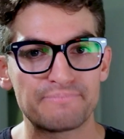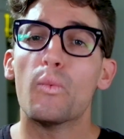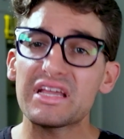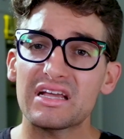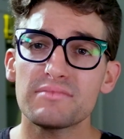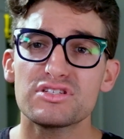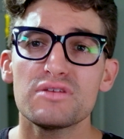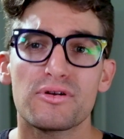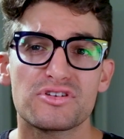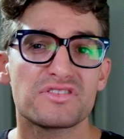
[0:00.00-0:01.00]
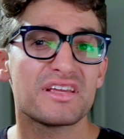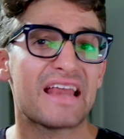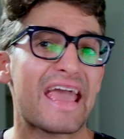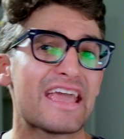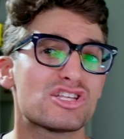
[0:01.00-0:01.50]
When it comes to
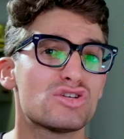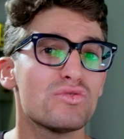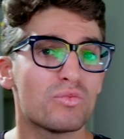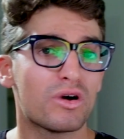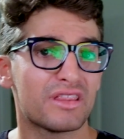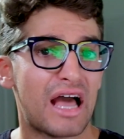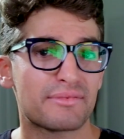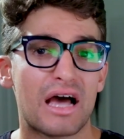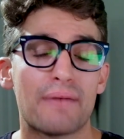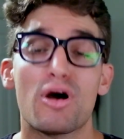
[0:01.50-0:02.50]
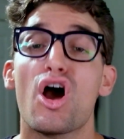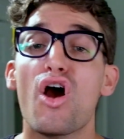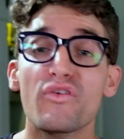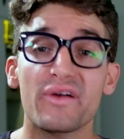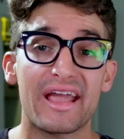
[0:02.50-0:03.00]
purchasing a two-in-one laptop
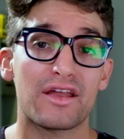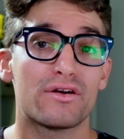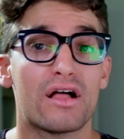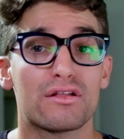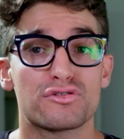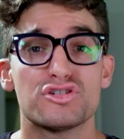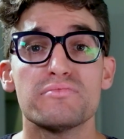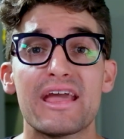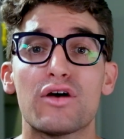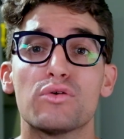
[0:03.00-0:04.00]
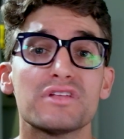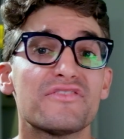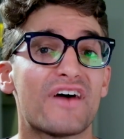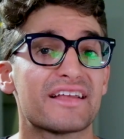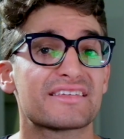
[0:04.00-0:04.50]
over $800, you may only
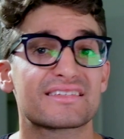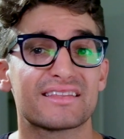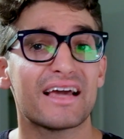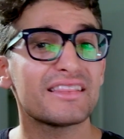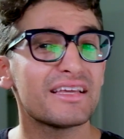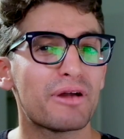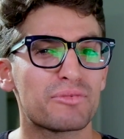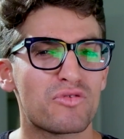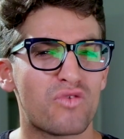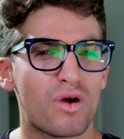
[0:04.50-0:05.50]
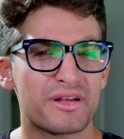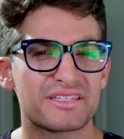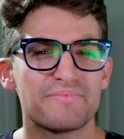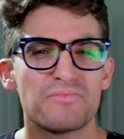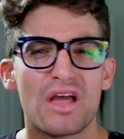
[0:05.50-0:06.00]
find slightly better
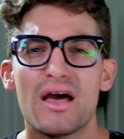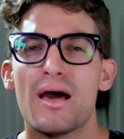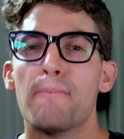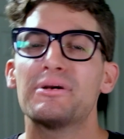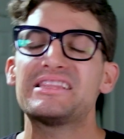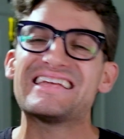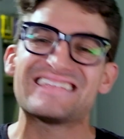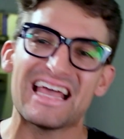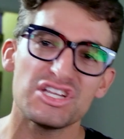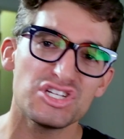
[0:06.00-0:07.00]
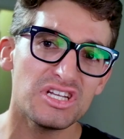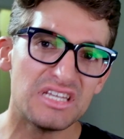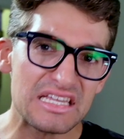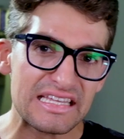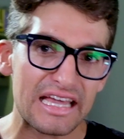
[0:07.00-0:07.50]
performance but the attention to
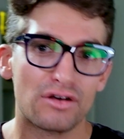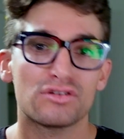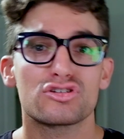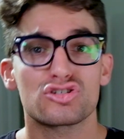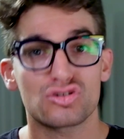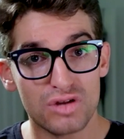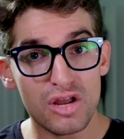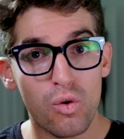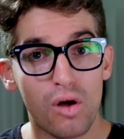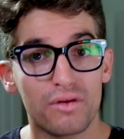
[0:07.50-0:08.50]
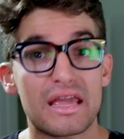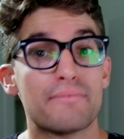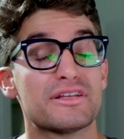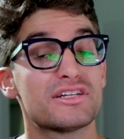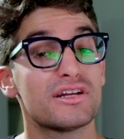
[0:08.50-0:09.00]
detail, screen quality, and
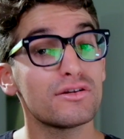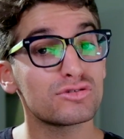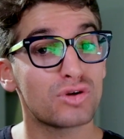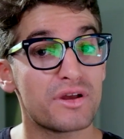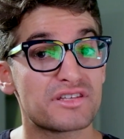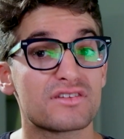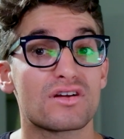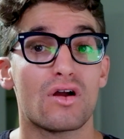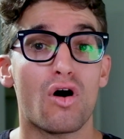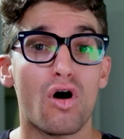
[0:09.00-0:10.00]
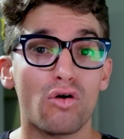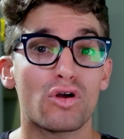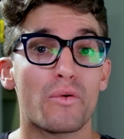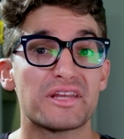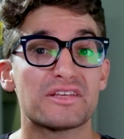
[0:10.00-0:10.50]
material choices are all
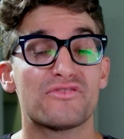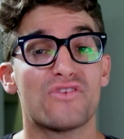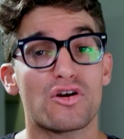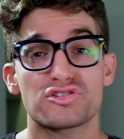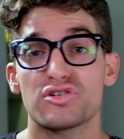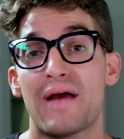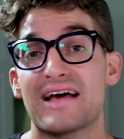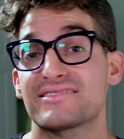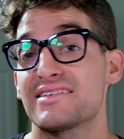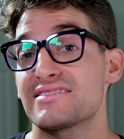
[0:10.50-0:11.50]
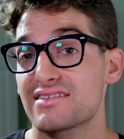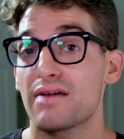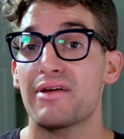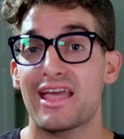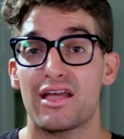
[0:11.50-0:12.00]
going to far surpass the
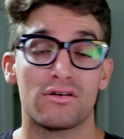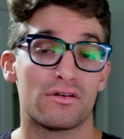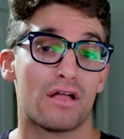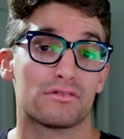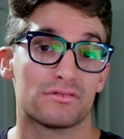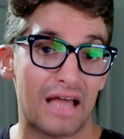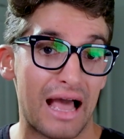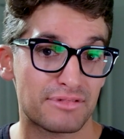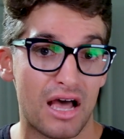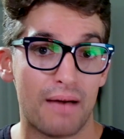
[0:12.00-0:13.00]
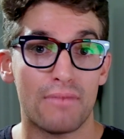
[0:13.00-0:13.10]
sub $800 laptop